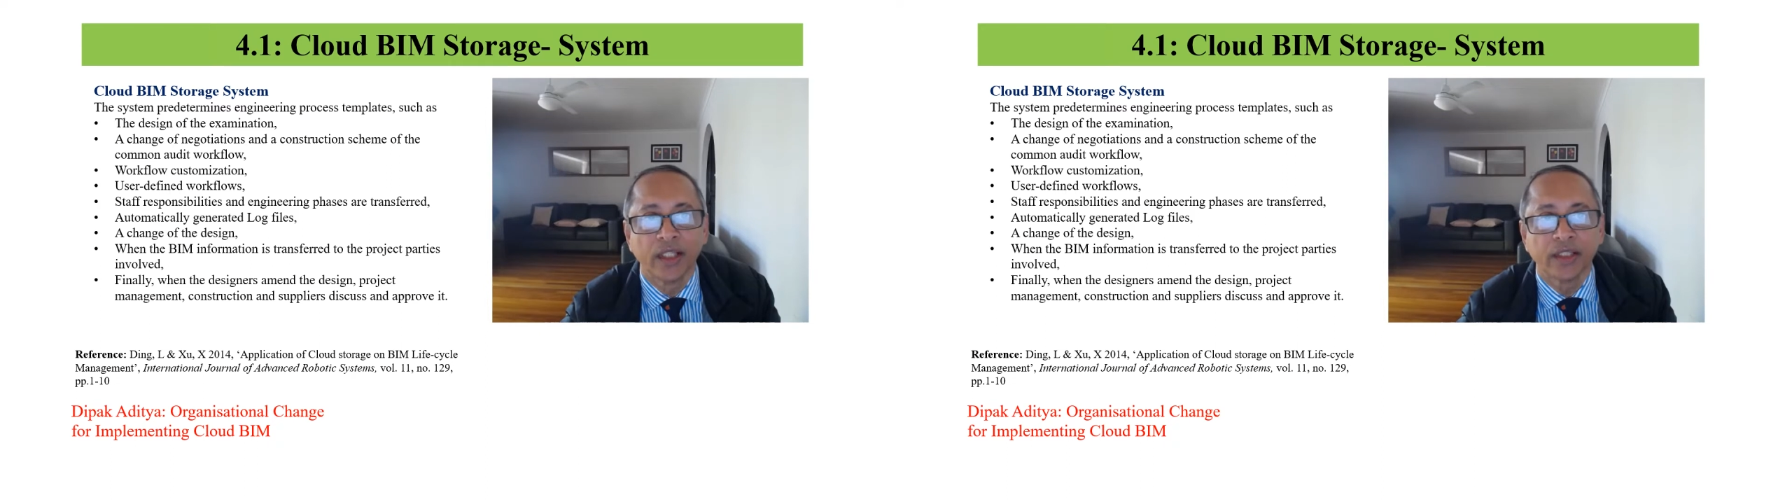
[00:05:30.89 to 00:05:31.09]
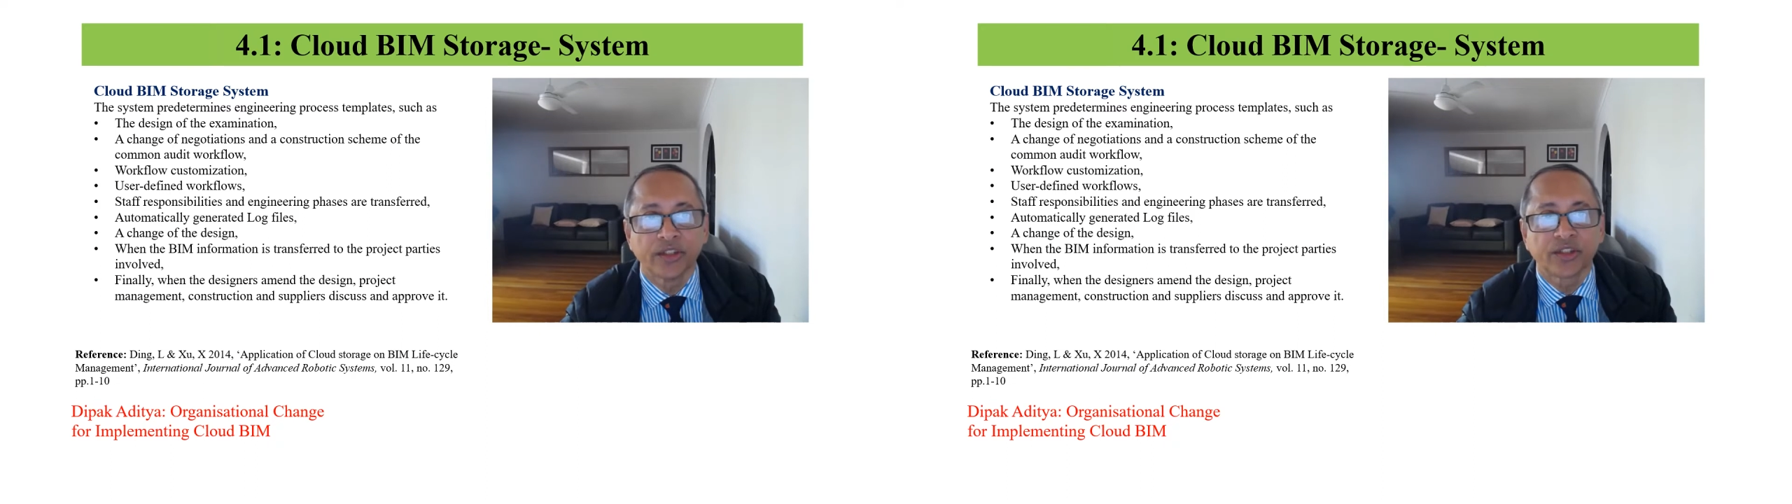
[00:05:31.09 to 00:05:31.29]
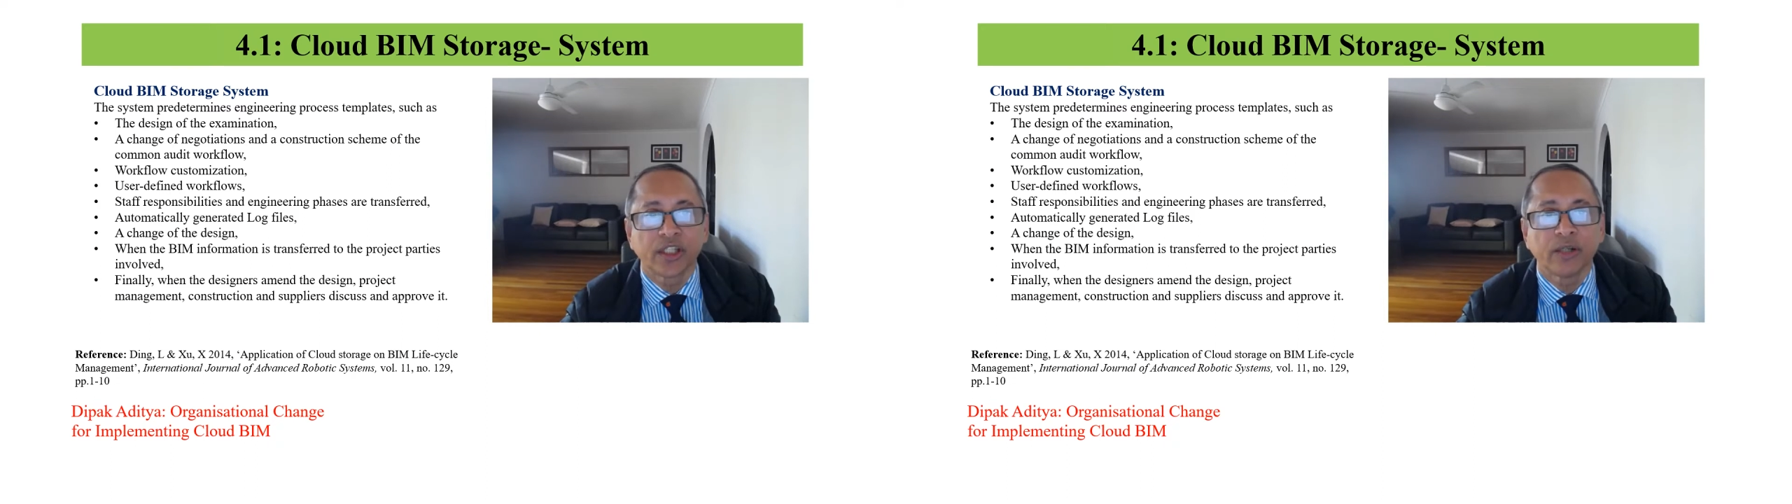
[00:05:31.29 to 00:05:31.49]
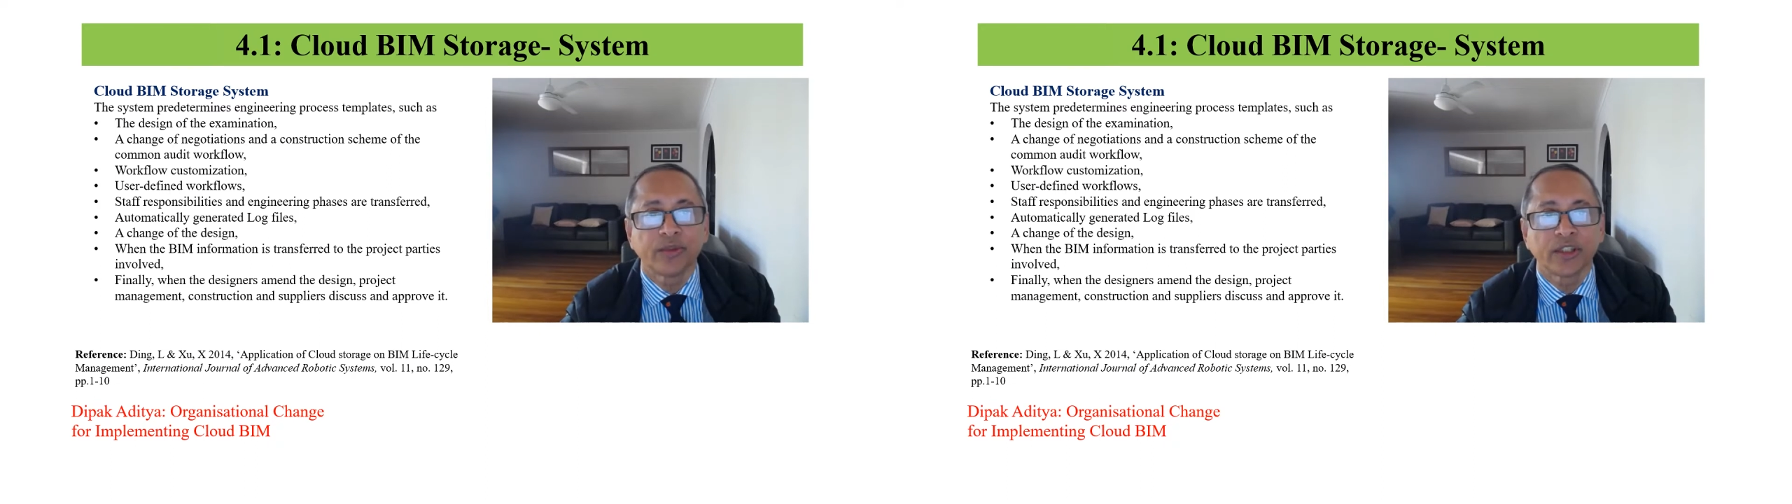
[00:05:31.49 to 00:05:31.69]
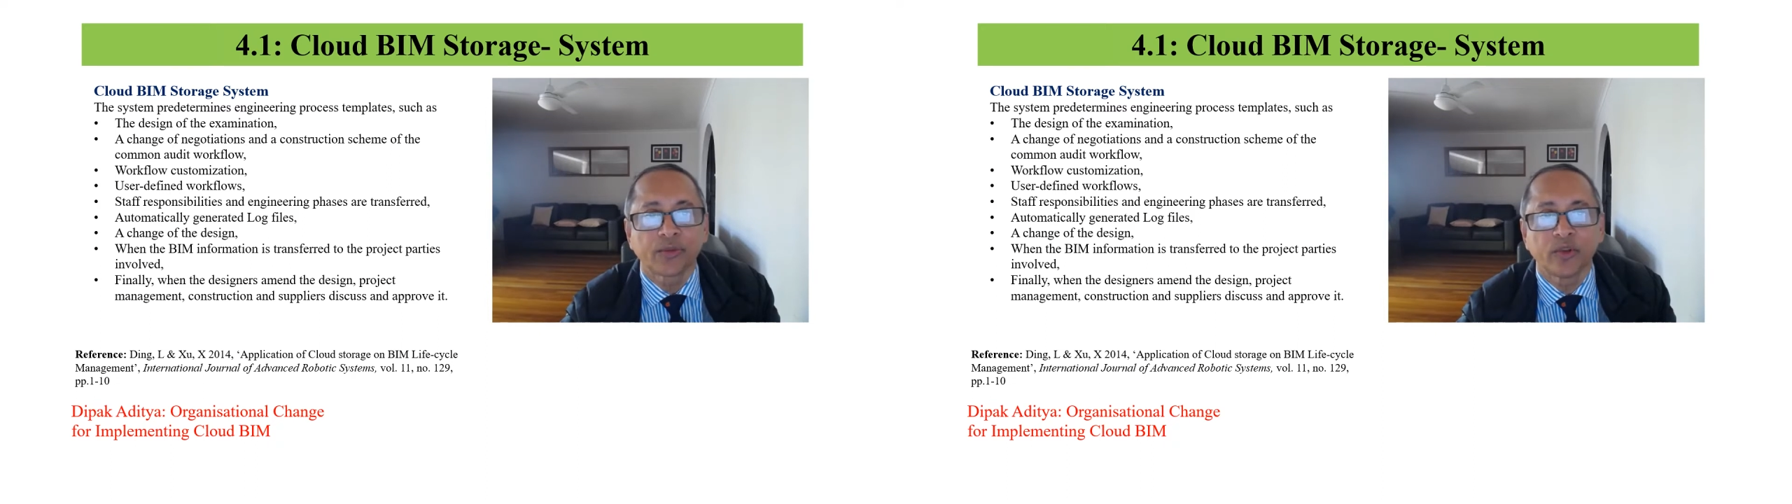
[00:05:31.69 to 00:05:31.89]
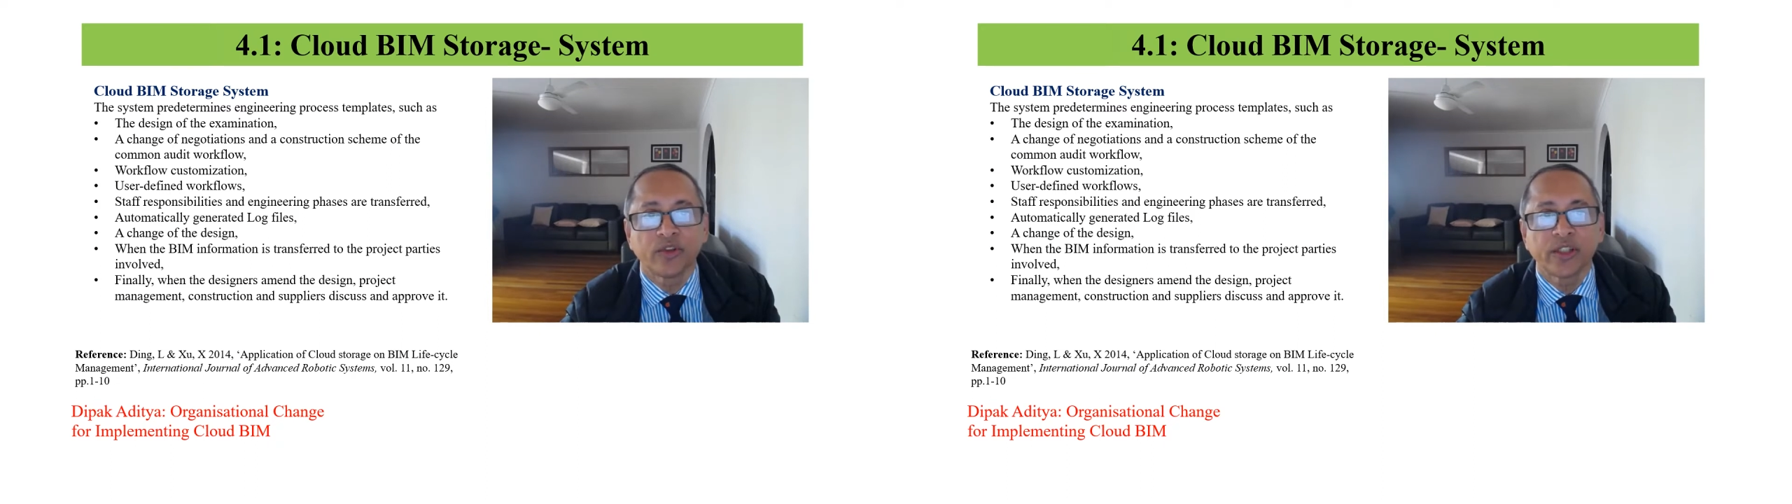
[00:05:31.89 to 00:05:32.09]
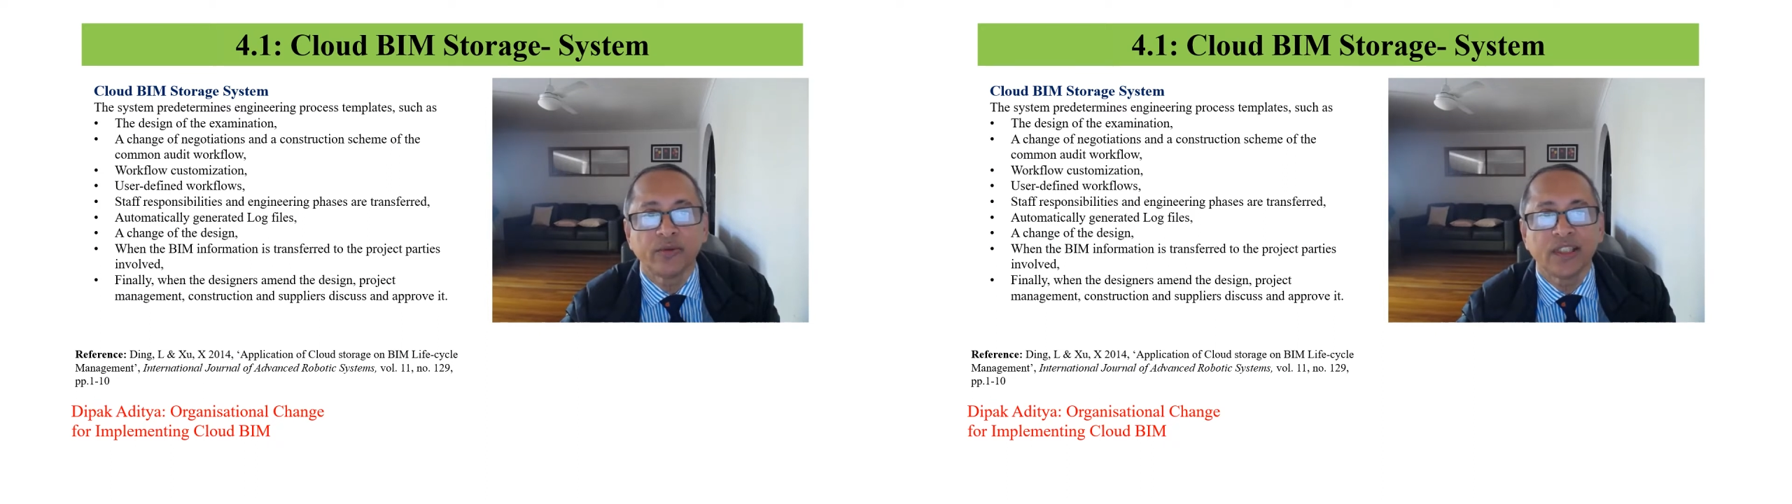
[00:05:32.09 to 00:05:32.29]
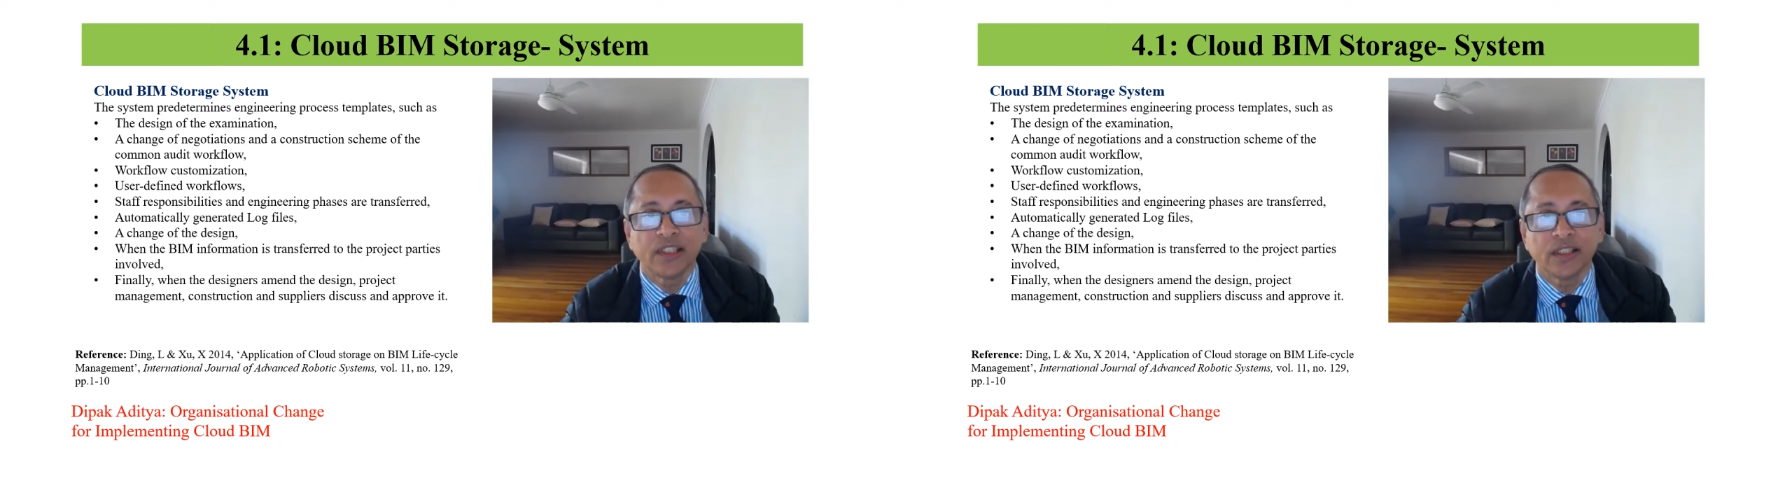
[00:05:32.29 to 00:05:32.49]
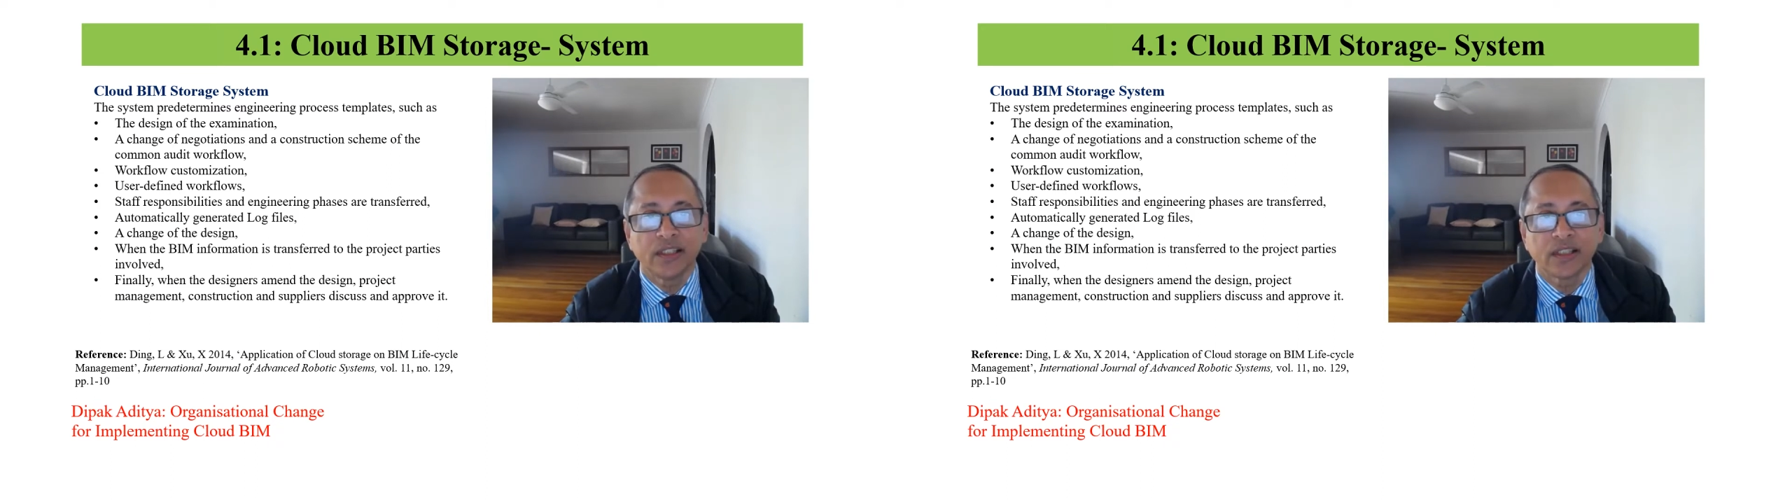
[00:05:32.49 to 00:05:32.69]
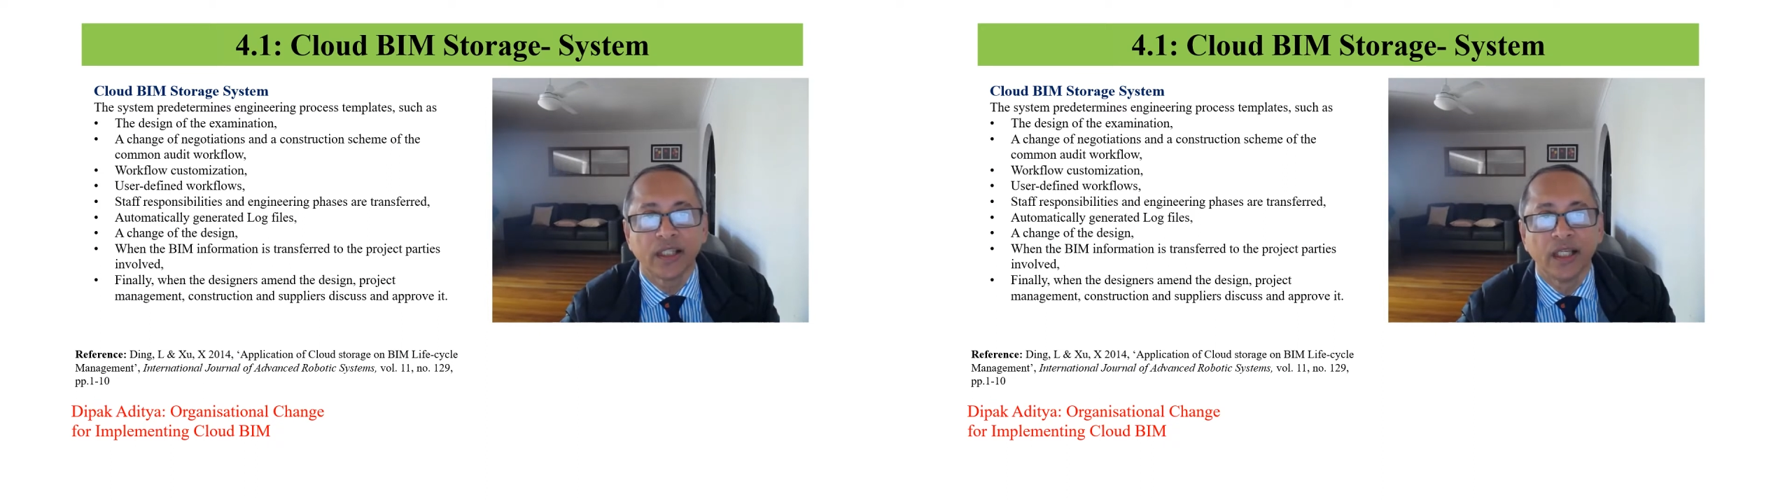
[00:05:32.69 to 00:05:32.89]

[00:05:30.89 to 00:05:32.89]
staff responsibilities,